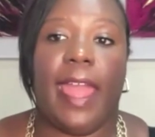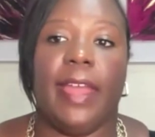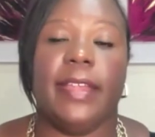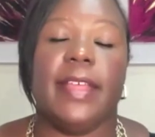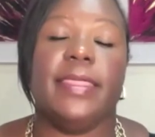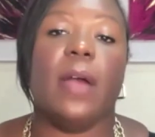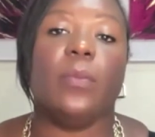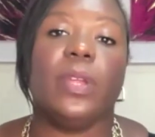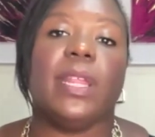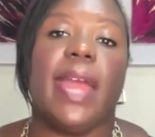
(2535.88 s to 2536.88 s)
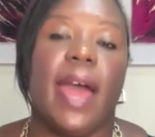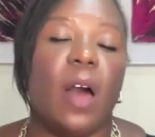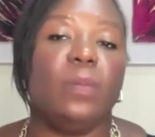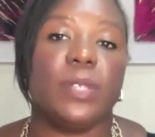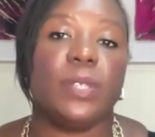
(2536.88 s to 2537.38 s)
And that really
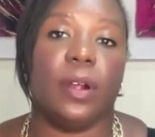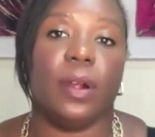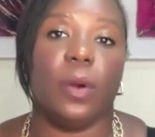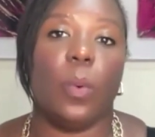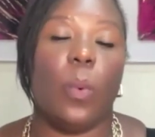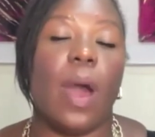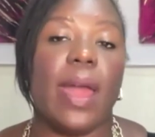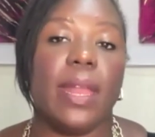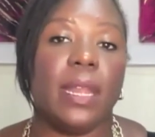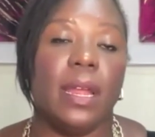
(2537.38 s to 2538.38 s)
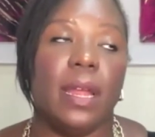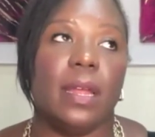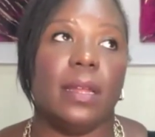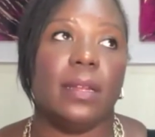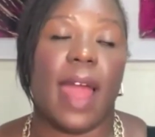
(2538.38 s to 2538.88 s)
helped her, one,
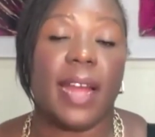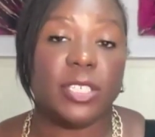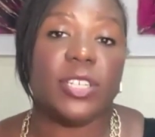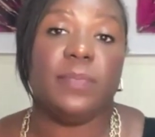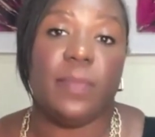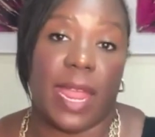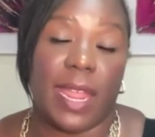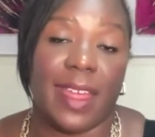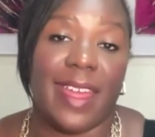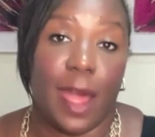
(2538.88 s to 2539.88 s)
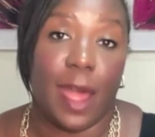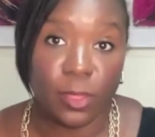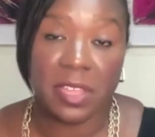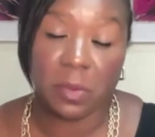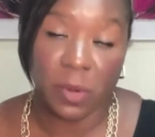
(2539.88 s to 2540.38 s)
actually make
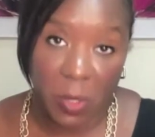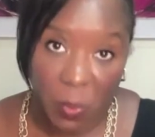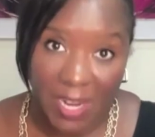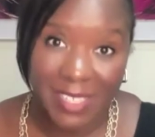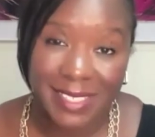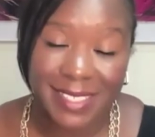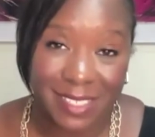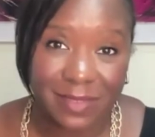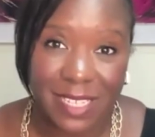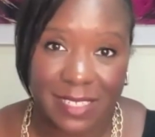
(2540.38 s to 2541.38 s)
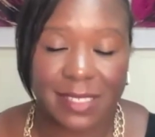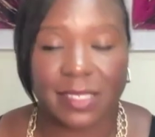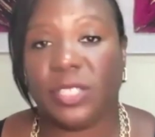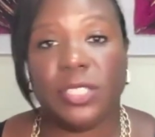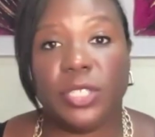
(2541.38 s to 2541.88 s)
healthy requests of things
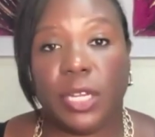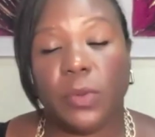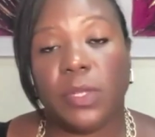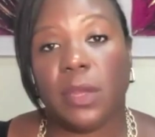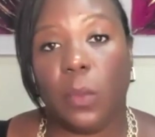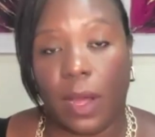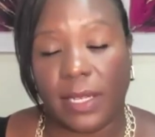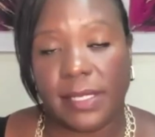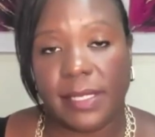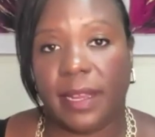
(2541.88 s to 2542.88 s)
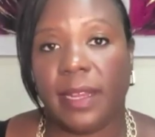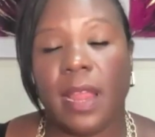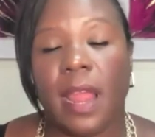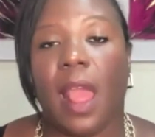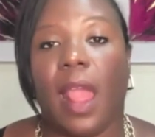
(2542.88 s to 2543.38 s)
that she genuinely
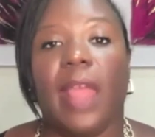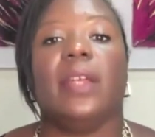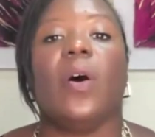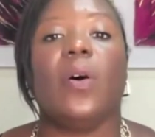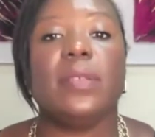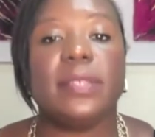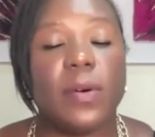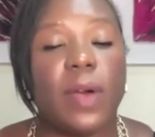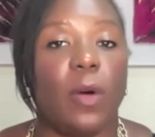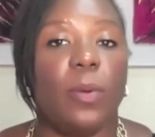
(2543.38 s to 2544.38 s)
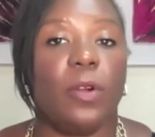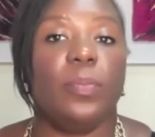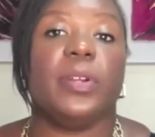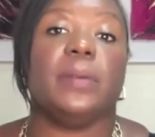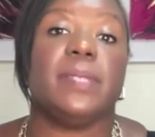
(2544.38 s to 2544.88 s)
wanted. And it also helped her
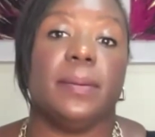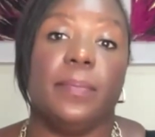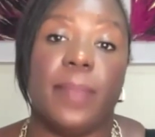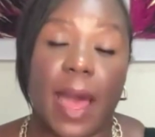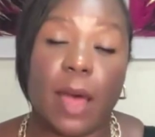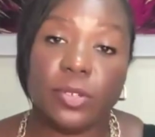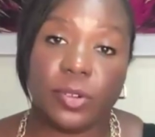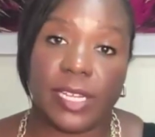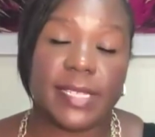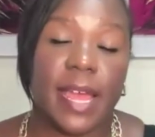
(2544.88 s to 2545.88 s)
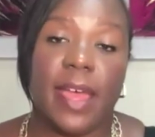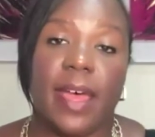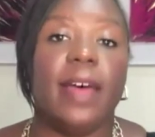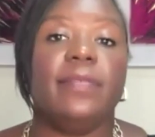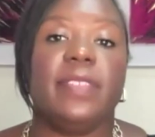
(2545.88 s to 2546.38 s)
put up some boundaries
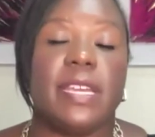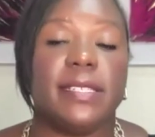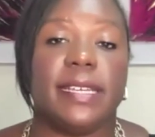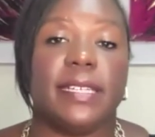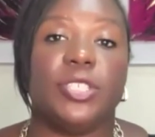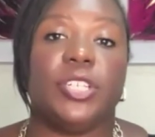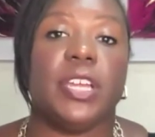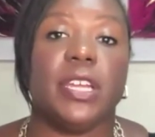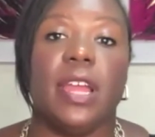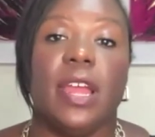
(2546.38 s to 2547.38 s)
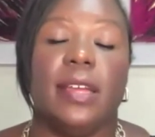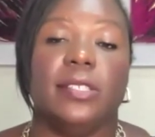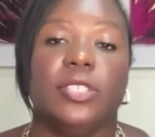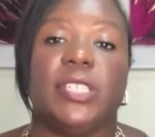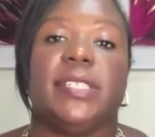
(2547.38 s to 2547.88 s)
of things that she
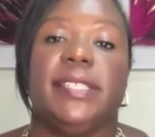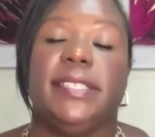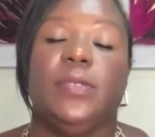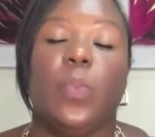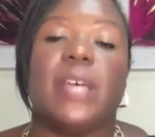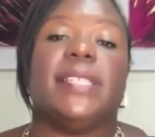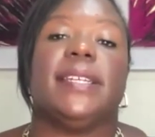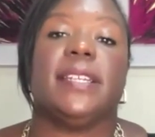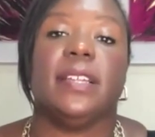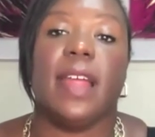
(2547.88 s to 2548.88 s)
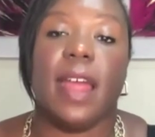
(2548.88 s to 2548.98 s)
just wasn't